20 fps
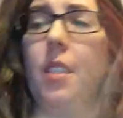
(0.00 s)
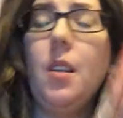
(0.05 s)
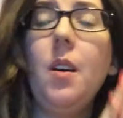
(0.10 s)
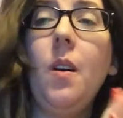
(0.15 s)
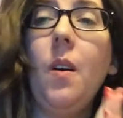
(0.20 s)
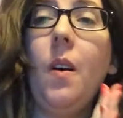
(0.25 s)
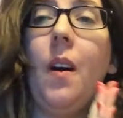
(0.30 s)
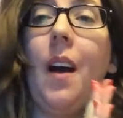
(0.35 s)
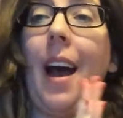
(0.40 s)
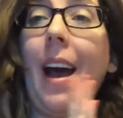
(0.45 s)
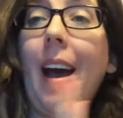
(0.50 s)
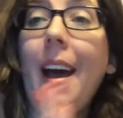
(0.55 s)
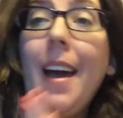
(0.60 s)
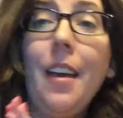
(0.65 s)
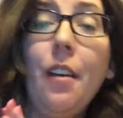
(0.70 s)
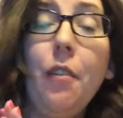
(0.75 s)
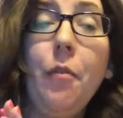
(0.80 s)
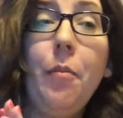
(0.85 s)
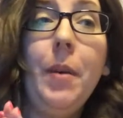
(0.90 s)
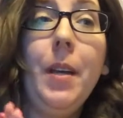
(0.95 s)
So I
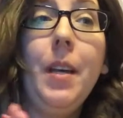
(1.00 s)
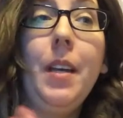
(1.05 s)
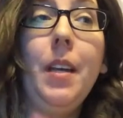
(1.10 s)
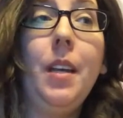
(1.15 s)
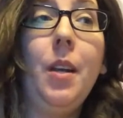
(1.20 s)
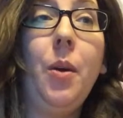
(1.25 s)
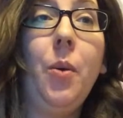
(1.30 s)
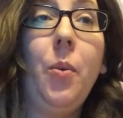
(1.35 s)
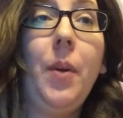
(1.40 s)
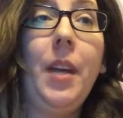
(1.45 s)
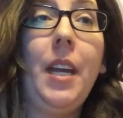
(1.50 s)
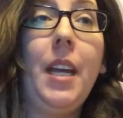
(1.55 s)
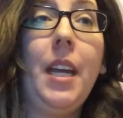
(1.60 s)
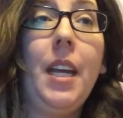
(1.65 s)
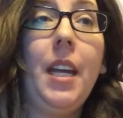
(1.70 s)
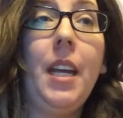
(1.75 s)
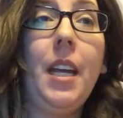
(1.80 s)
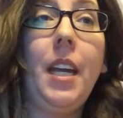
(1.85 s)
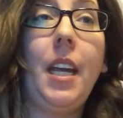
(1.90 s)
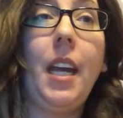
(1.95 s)
have been
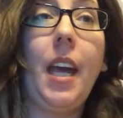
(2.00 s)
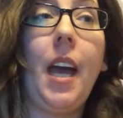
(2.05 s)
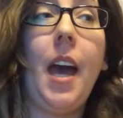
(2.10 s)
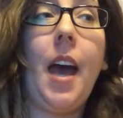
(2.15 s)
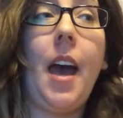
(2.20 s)
awake